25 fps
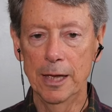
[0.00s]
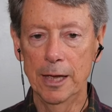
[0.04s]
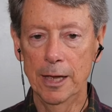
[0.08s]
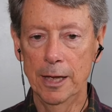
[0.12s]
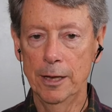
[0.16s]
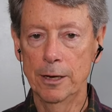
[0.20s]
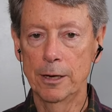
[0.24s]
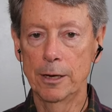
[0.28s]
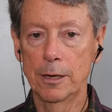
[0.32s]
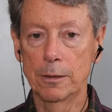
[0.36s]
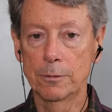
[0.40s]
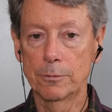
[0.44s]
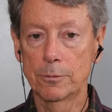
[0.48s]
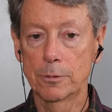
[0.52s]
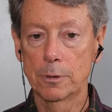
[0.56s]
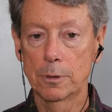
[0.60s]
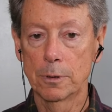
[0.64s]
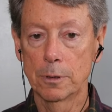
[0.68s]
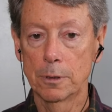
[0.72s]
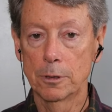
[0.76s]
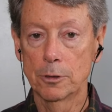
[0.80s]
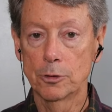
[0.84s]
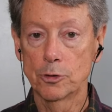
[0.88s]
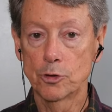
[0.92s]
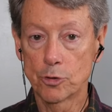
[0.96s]
in a
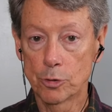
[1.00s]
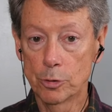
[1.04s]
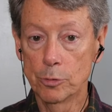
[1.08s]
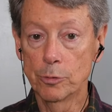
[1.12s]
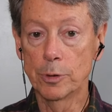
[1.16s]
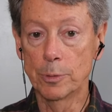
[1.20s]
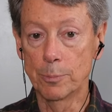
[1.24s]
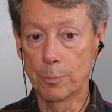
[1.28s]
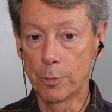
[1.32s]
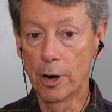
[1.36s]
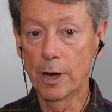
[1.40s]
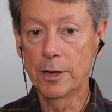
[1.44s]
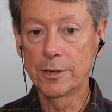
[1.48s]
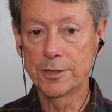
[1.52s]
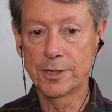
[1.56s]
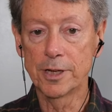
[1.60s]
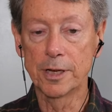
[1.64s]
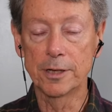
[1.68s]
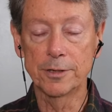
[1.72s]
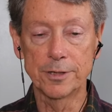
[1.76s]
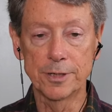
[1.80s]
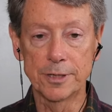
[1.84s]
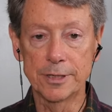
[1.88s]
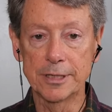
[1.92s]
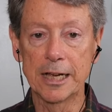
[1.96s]
true and broad
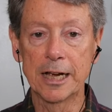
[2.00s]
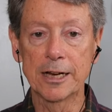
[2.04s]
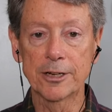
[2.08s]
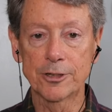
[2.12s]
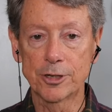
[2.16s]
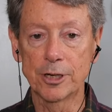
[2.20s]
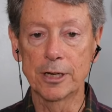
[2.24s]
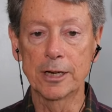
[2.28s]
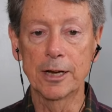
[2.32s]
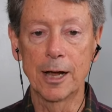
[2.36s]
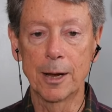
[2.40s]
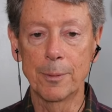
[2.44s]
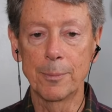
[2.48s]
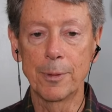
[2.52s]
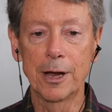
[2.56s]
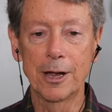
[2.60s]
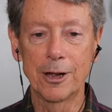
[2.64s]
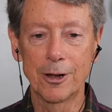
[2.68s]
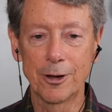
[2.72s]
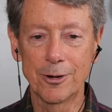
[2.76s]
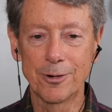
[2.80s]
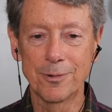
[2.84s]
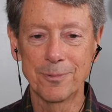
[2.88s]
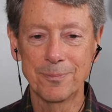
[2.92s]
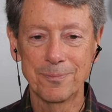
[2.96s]
sense, is actually not
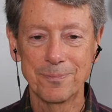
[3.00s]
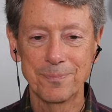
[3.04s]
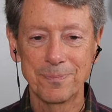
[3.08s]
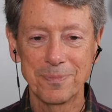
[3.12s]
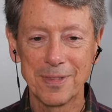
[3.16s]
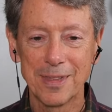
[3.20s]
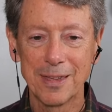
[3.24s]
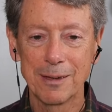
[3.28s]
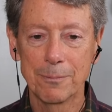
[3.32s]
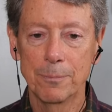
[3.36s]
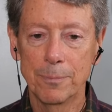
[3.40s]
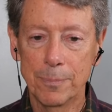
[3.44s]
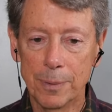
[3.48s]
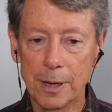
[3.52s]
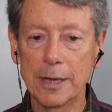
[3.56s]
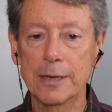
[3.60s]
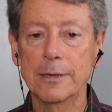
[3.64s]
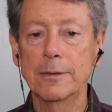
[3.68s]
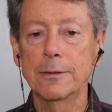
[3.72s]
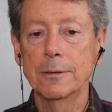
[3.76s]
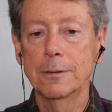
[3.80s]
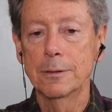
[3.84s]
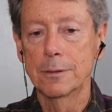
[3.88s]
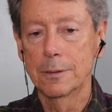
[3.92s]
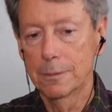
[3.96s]
my own,
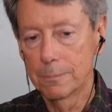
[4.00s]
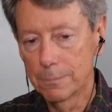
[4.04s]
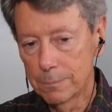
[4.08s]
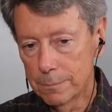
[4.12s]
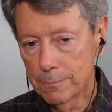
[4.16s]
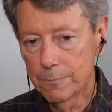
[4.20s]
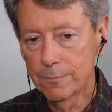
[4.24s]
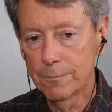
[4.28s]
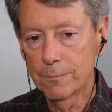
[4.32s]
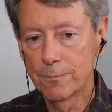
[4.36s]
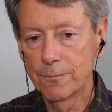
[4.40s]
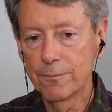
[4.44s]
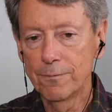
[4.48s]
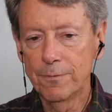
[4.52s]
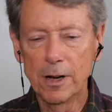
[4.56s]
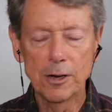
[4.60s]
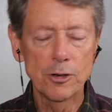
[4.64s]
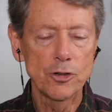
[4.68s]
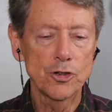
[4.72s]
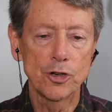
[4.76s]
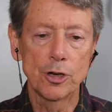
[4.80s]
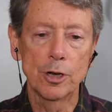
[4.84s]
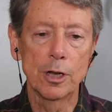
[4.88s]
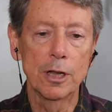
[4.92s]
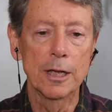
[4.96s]
but
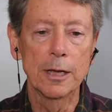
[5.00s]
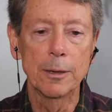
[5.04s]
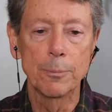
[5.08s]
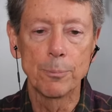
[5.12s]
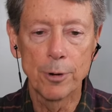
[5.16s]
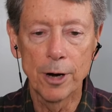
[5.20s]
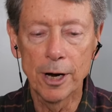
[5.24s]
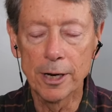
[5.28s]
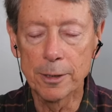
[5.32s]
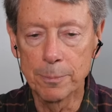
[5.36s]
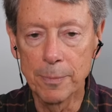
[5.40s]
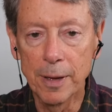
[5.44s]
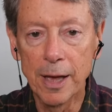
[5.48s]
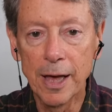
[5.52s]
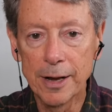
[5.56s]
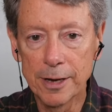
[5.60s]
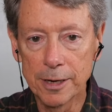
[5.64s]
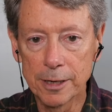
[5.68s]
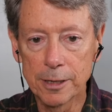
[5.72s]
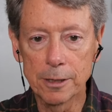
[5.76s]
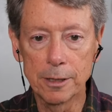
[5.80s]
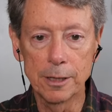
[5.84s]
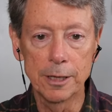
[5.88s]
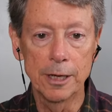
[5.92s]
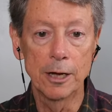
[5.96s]
functionally,
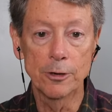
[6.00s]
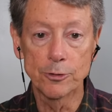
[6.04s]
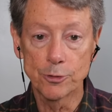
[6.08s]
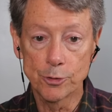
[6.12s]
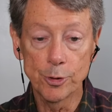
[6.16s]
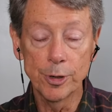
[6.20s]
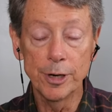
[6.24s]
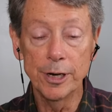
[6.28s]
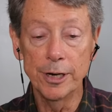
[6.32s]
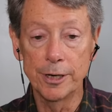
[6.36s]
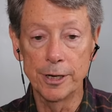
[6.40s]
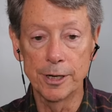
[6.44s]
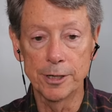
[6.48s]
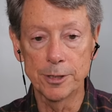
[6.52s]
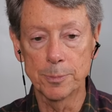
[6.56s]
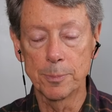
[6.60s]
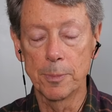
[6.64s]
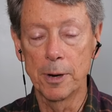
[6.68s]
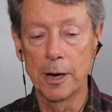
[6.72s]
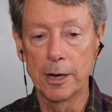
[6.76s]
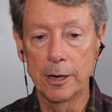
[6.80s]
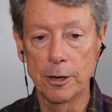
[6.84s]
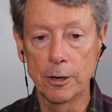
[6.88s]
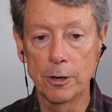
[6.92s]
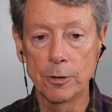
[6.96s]
pragmatically, I'll treat it as
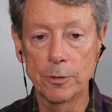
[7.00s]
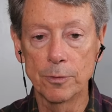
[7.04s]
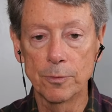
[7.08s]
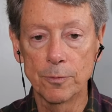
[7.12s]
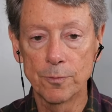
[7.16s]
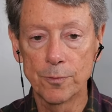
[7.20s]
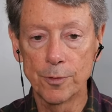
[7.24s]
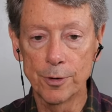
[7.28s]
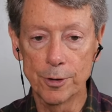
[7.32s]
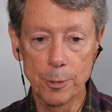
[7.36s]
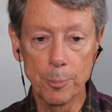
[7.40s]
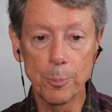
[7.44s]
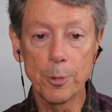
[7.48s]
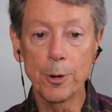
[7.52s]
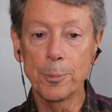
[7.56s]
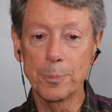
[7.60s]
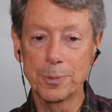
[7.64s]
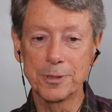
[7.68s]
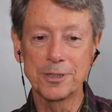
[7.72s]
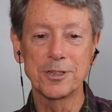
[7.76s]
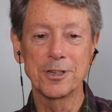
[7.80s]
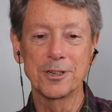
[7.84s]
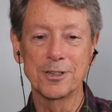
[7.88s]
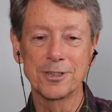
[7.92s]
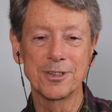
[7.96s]
my own for the
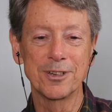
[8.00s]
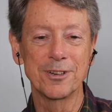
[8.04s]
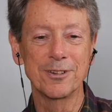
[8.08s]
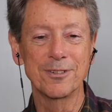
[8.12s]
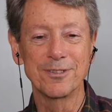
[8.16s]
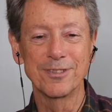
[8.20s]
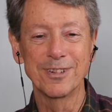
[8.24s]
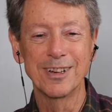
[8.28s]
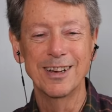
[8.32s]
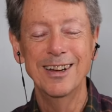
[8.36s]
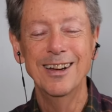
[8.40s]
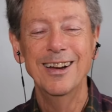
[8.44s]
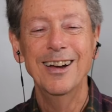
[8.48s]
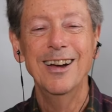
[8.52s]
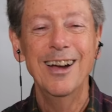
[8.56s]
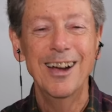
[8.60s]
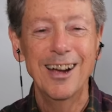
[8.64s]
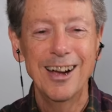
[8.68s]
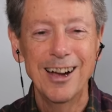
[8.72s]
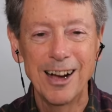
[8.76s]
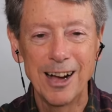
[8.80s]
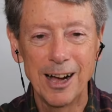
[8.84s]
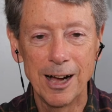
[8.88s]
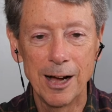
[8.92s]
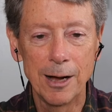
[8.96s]
purposes of
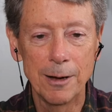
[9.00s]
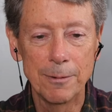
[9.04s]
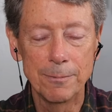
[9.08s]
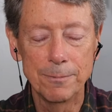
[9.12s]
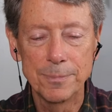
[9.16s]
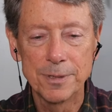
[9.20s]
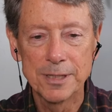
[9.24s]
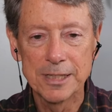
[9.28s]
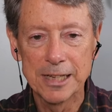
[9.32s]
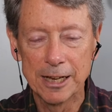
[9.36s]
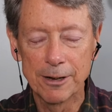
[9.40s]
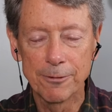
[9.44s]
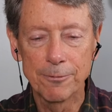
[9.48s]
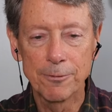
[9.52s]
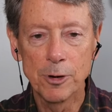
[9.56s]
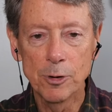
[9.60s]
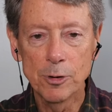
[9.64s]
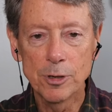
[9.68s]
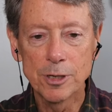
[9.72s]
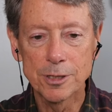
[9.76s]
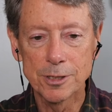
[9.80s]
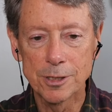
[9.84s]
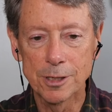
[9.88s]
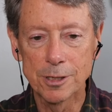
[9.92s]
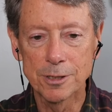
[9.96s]
uh, staying
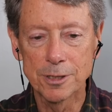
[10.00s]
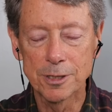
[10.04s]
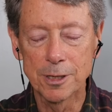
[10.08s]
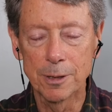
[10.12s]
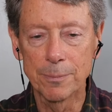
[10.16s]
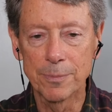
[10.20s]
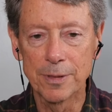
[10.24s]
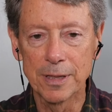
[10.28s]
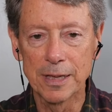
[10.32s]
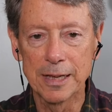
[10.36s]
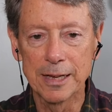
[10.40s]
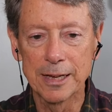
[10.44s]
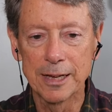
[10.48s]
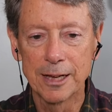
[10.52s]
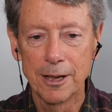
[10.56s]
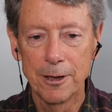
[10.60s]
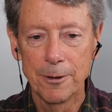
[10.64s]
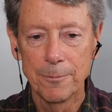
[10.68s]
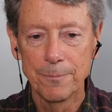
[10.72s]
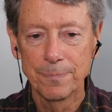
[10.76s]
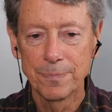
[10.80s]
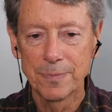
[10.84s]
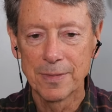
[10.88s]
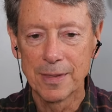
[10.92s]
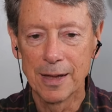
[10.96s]
focused on something.
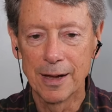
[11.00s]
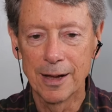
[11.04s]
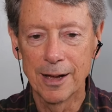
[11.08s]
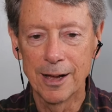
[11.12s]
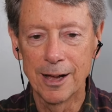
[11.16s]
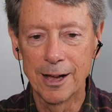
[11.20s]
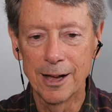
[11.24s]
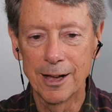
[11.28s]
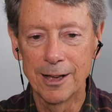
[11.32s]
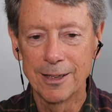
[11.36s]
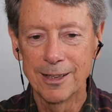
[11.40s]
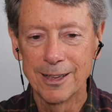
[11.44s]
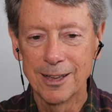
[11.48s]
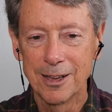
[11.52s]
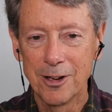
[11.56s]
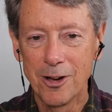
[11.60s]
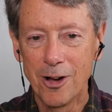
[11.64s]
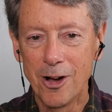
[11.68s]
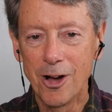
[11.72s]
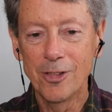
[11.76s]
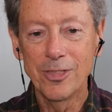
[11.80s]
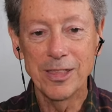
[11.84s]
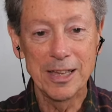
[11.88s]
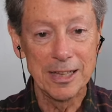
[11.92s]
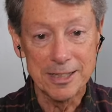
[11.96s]
Uh,
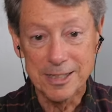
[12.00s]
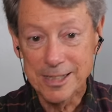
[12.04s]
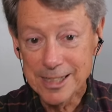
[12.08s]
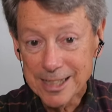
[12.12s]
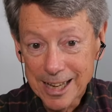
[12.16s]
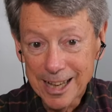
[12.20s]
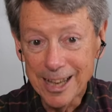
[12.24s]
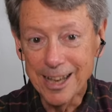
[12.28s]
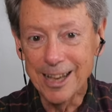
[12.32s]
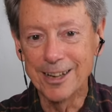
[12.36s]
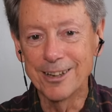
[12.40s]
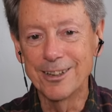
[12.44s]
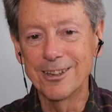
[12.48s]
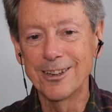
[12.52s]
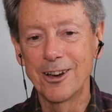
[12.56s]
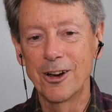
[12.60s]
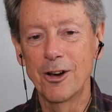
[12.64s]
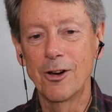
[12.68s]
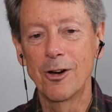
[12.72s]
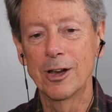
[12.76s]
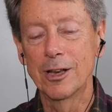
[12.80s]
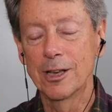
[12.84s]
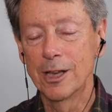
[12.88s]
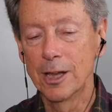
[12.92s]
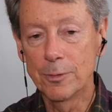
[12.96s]
all that said, you
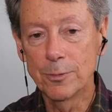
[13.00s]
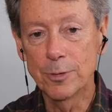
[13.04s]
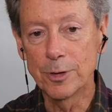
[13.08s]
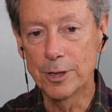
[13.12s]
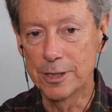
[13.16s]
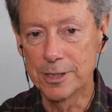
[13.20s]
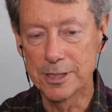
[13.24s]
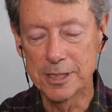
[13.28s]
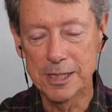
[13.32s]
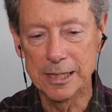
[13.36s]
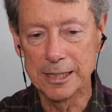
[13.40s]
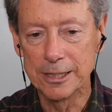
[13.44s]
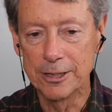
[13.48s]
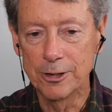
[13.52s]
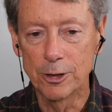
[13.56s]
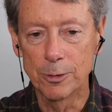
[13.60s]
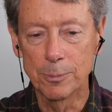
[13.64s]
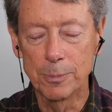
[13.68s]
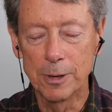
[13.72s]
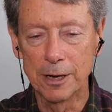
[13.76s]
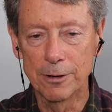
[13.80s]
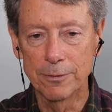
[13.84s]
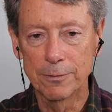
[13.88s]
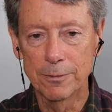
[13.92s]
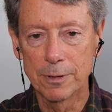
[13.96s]
know, I loved what you said there
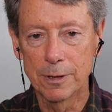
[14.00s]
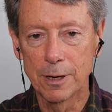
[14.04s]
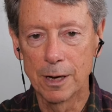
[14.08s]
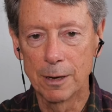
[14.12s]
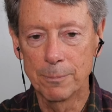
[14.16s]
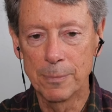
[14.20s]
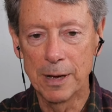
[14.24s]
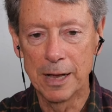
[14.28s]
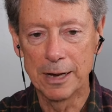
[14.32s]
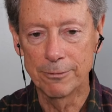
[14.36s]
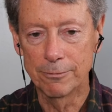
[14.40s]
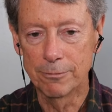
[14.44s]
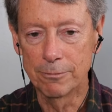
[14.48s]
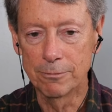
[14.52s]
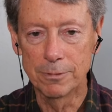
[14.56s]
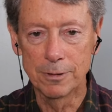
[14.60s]
about about